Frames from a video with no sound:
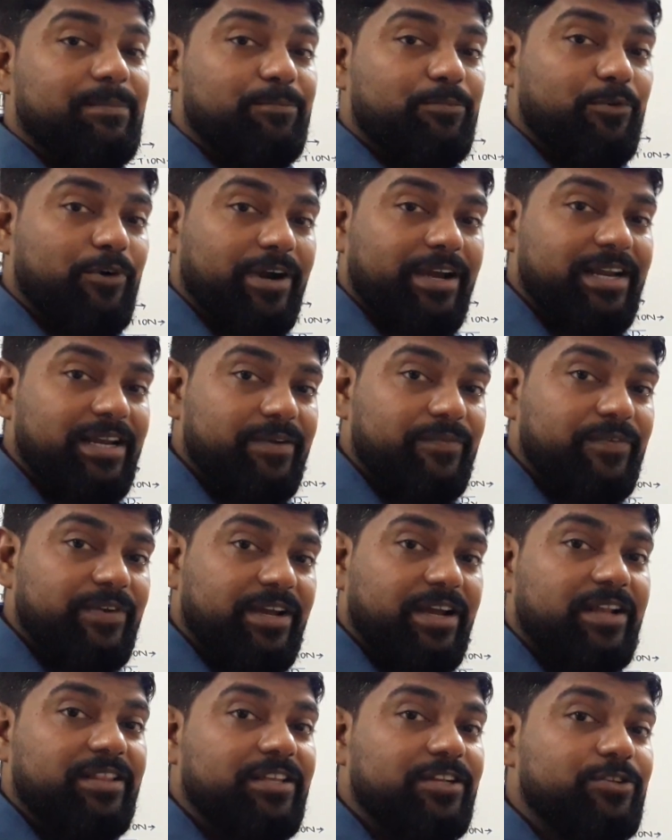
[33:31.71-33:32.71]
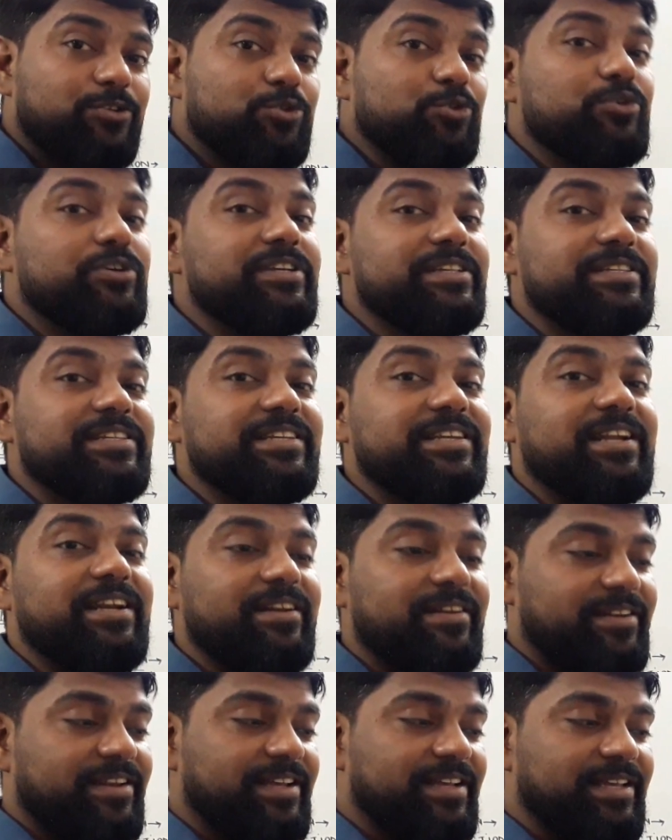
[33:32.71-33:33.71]
point where the two
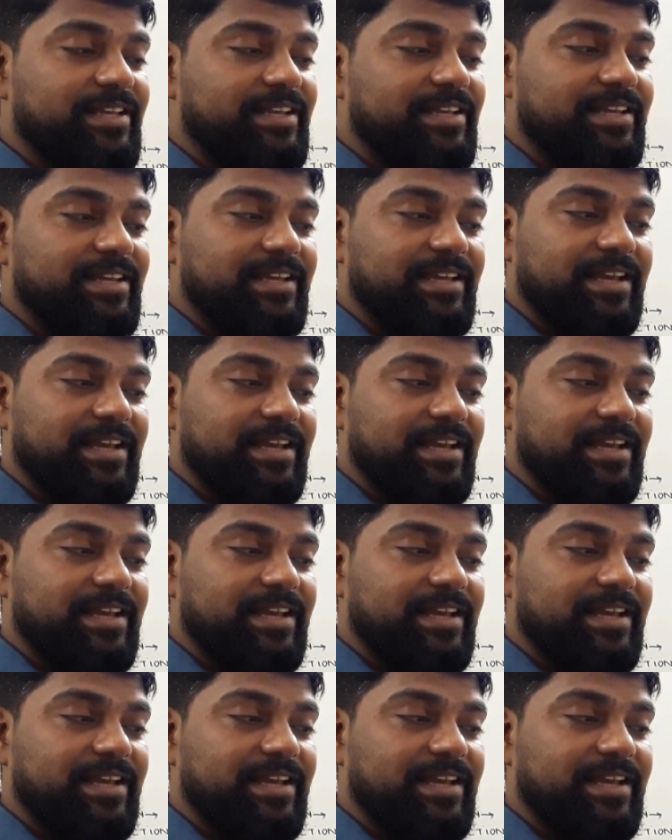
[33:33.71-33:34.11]
incident rays